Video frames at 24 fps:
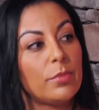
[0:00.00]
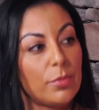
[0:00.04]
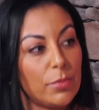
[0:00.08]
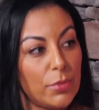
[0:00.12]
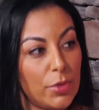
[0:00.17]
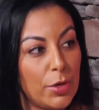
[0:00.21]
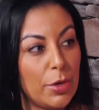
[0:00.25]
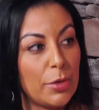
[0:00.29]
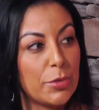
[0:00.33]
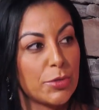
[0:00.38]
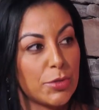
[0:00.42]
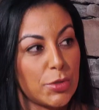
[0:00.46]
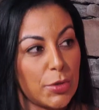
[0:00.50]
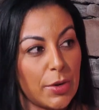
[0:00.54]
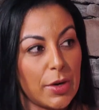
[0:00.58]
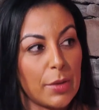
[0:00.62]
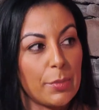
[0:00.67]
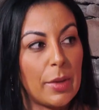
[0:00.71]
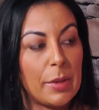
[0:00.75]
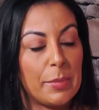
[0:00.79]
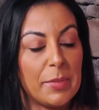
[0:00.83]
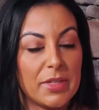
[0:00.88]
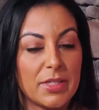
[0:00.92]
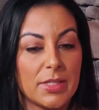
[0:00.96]
you know, starting
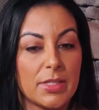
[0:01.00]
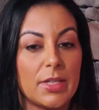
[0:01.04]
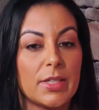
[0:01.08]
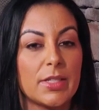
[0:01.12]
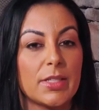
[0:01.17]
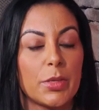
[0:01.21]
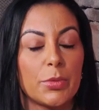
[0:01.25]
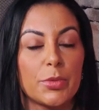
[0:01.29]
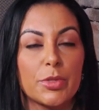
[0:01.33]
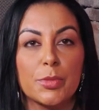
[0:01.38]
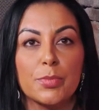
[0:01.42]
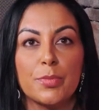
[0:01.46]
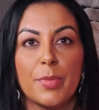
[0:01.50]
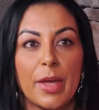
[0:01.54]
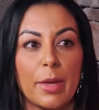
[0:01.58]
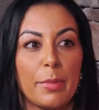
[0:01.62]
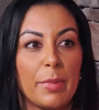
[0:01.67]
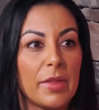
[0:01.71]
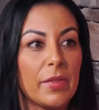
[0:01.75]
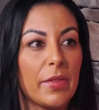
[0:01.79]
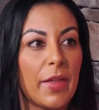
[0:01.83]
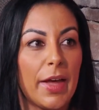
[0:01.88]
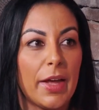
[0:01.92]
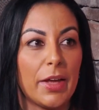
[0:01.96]
my business. It was
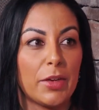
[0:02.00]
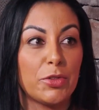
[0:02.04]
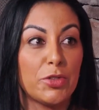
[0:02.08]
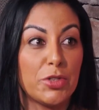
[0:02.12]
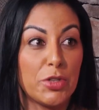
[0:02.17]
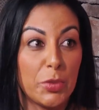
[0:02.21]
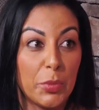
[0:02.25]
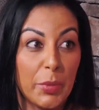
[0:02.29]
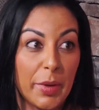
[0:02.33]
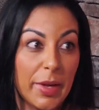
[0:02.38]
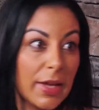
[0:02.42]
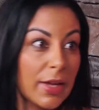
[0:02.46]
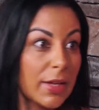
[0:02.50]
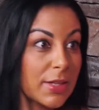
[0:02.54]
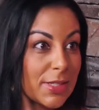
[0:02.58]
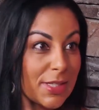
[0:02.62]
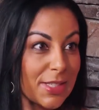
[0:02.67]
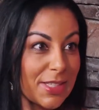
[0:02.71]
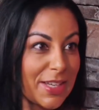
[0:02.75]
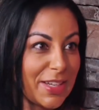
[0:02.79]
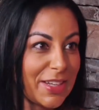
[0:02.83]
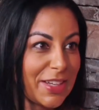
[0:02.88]
maybe like 2 weeks.